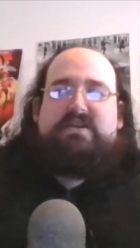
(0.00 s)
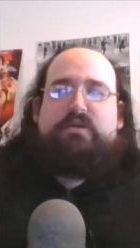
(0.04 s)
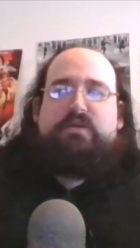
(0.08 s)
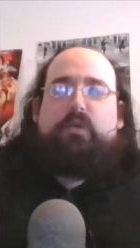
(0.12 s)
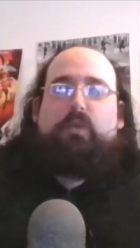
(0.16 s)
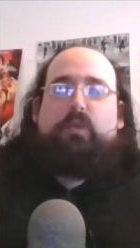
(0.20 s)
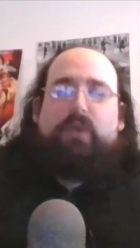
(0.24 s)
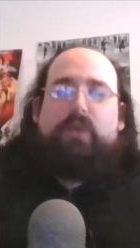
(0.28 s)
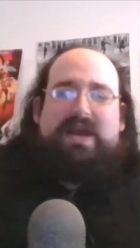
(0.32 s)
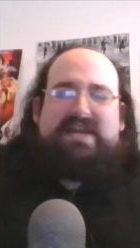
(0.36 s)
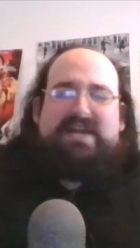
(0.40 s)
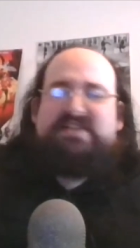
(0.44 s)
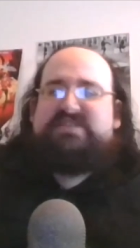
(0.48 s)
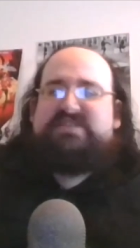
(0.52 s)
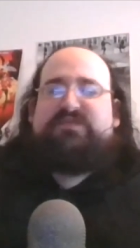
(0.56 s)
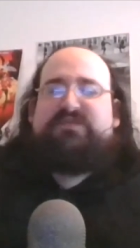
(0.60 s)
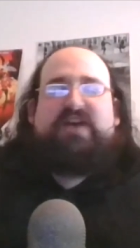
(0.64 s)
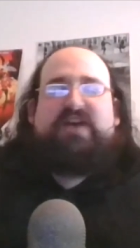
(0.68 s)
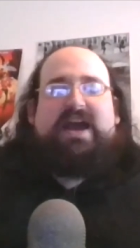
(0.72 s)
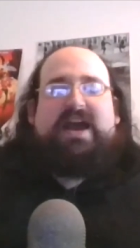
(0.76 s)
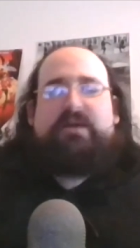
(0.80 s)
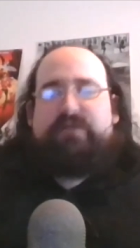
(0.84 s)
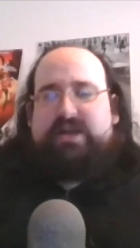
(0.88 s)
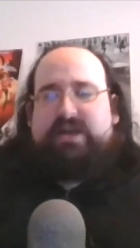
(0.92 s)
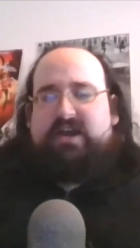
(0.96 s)
when it's
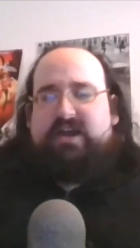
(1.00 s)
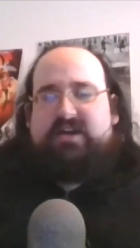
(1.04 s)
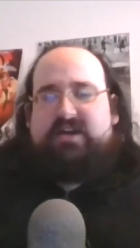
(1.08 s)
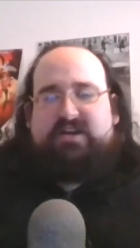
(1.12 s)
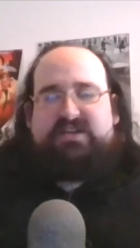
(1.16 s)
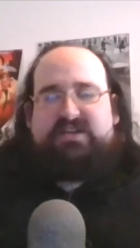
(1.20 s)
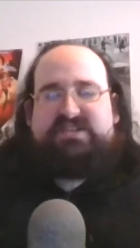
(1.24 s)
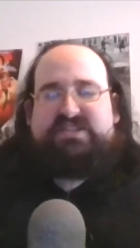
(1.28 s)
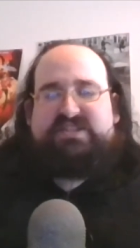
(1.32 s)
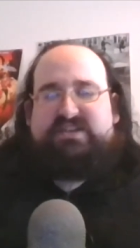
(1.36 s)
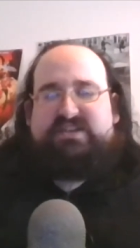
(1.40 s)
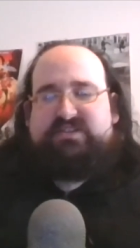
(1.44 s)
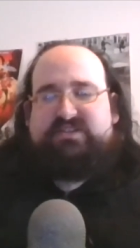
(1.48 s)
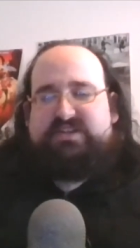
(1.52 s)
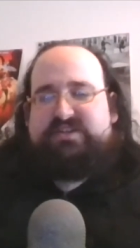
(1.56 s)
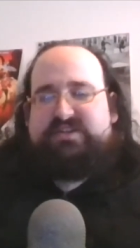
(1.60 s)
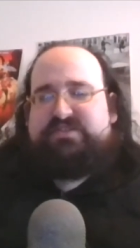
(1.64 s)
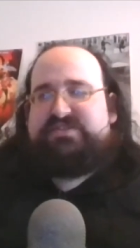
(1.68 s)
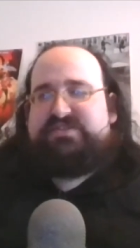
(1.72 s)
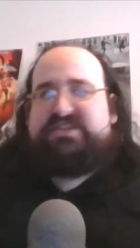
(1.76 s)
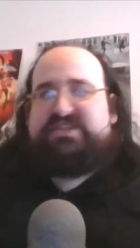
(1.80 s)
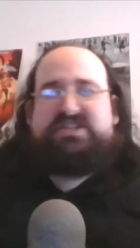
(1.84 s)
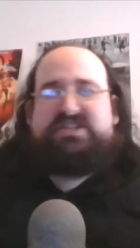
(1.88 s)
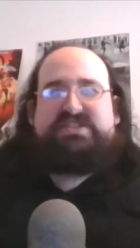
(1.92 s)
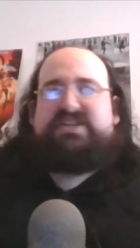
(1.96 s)
firing on all
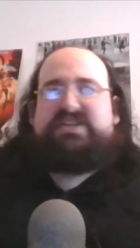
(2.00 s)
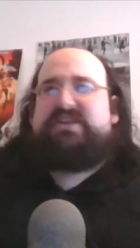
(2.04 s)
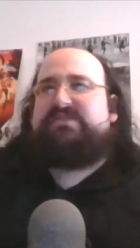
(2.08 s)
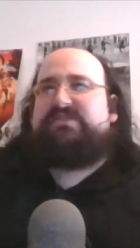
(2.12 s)
cylinders because you